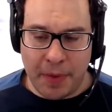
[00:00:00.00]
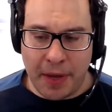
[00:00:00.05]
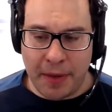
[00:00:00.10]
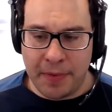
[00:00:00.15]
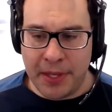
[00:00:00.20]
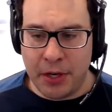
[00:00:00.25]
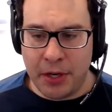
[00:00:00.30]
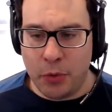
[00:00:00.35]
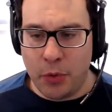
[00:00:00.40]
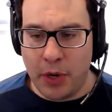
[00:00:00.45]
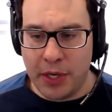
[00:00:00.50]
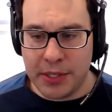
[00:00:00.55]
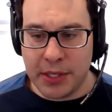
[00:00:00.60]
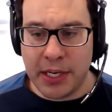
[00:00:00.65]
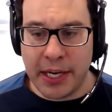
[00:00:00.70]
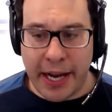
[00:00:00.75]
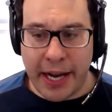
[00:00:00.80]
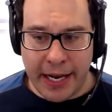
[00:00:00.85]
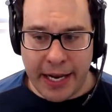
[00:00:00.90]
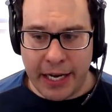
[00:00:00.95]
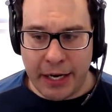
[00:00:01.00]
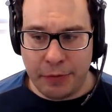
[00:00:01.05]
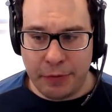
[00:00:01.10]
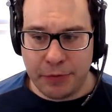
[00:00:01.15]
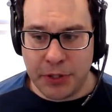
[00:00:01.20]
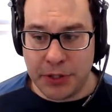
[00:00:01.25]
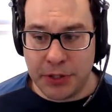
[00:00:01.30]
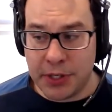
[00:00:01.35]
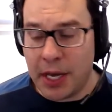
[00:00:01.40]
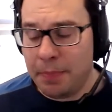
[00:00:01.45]
I mean, it was a negative
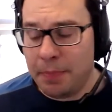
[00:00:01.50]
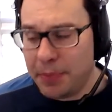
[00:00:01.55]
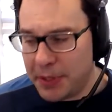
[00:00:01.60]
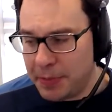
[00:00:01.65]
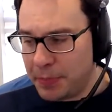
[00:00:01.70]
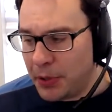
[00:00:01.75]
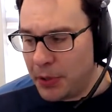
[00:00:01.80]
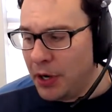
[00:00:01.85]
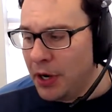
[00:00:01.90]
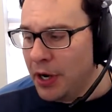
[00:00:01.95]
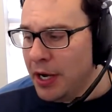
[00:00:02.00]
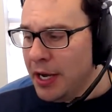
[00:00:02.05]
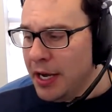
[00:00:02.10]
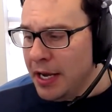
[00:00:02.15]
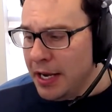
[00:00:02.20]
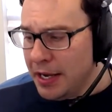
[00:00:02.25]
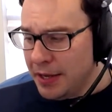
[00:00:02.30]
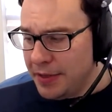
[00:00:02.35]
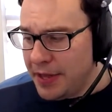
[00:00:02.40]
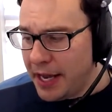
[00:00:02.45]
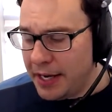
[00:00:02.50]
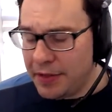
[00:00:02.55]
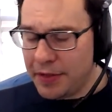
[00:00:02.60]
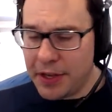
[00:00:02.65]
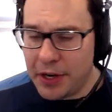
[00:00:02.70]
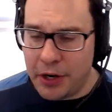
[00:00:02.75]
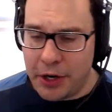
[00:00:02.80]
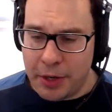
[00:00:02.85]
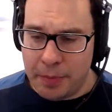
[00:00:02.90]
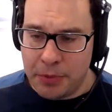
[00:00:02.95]
to some people that
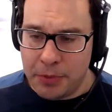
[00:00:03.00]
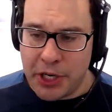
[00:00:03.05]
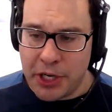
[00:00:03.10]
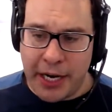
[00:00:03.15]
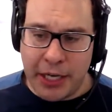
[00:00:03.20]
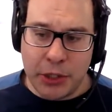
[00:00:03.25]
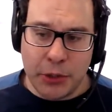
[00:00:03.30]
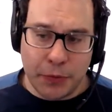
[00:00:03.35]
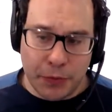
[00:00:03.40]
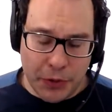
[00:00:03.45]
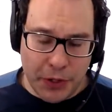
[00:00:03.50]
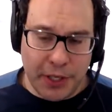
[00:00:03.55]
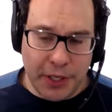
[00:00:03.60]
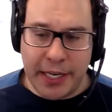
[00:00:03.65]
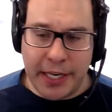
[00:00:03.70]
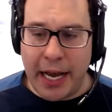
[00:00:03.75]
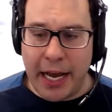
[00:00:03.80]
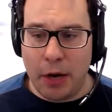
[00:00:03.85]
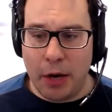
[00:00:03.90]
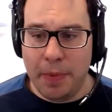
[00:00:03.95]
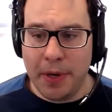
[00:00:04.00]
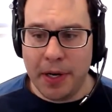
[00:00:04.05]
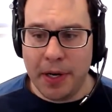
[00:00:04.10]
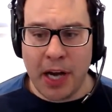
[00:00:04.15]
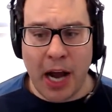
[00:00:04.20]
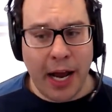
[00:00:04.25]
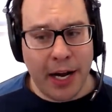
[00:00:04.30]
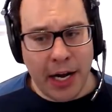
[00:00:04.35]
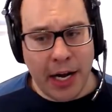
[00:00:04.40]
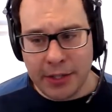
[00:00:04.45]
Ethereum changed for the DAO, but
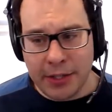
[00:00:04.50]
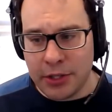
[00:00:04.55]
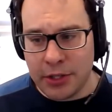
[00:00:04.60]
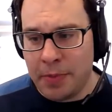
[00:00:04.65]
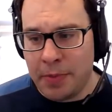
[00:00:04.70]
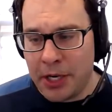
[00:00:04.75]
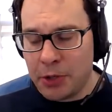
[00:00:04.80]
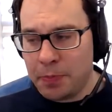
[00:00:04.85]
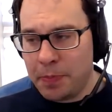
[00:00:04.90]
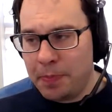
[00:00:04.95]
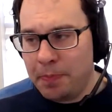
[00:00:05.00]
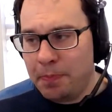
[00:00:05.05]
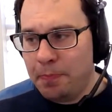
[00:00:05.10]
not so much